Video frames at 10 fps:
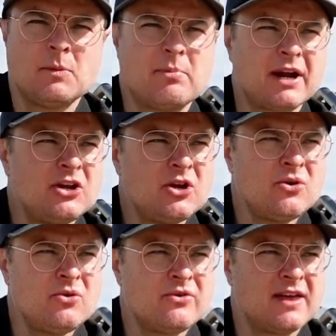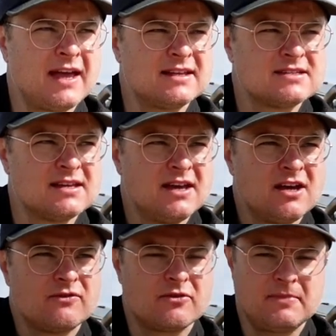But I knew that
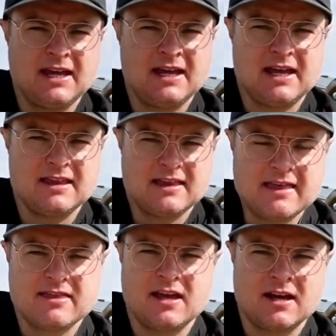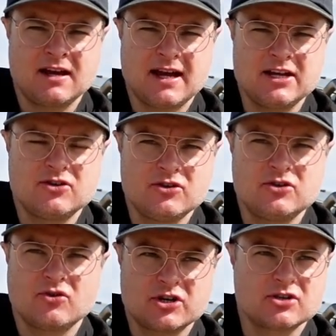for me, that thing, I
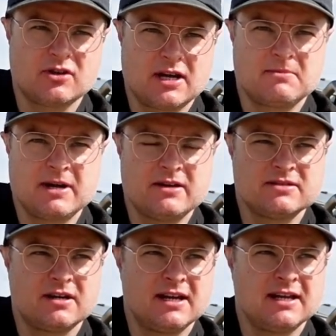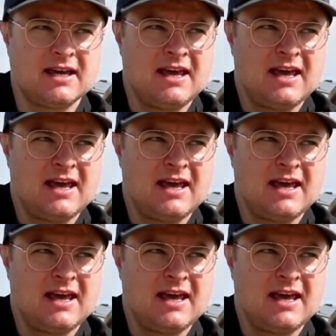could crush a lot of miles on it.